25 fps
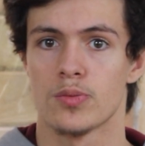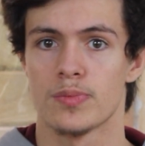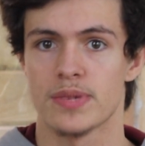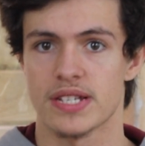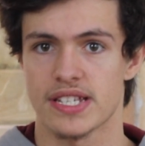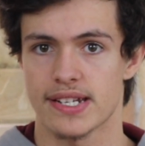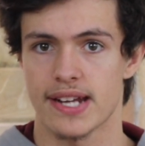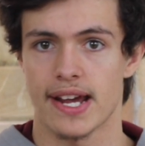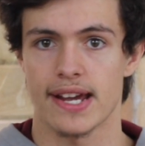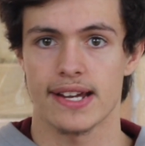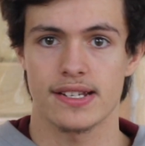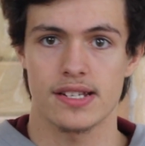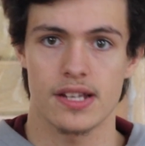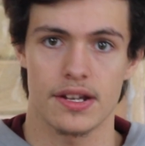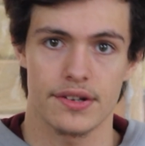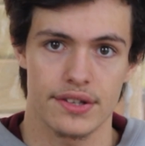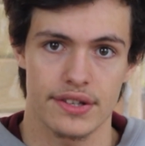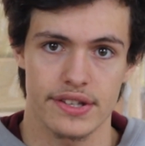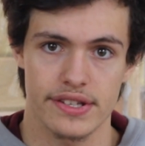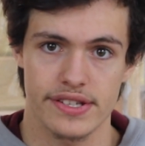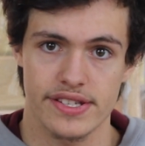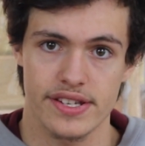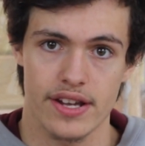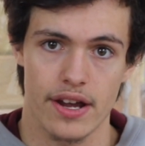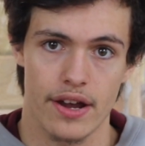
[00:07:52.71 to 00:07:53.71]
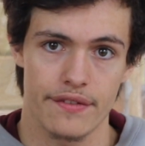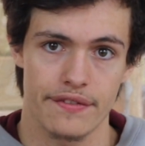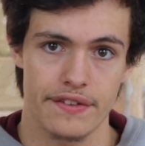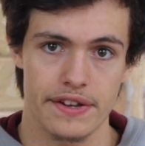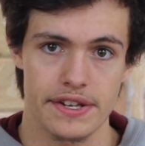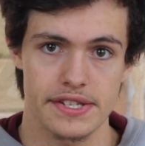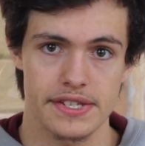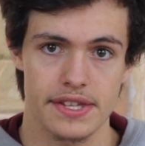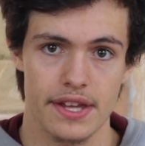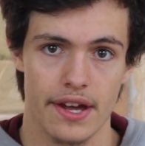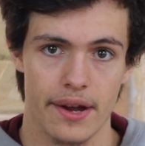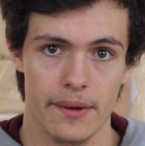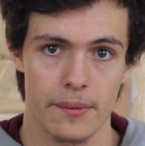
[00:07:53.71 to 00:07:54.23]
mistakes under the
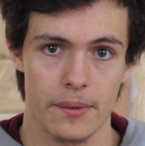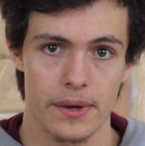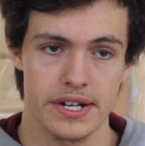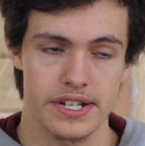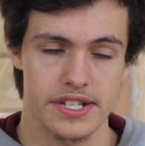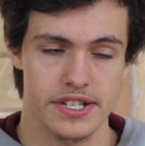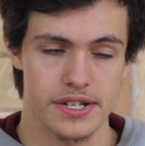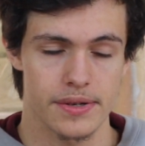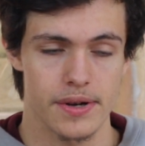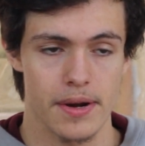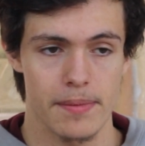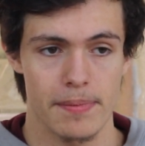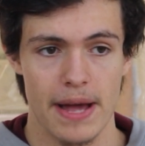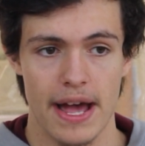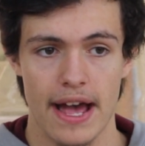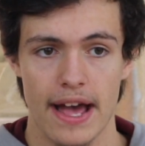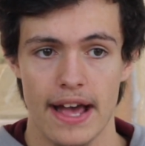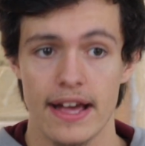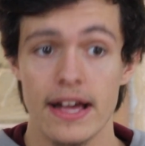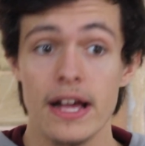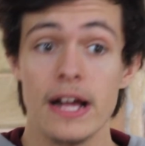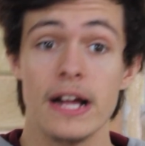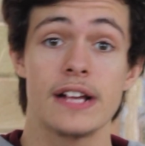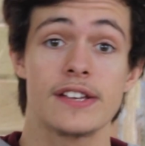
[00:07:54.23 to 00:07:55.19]
surface that I wanted to repair.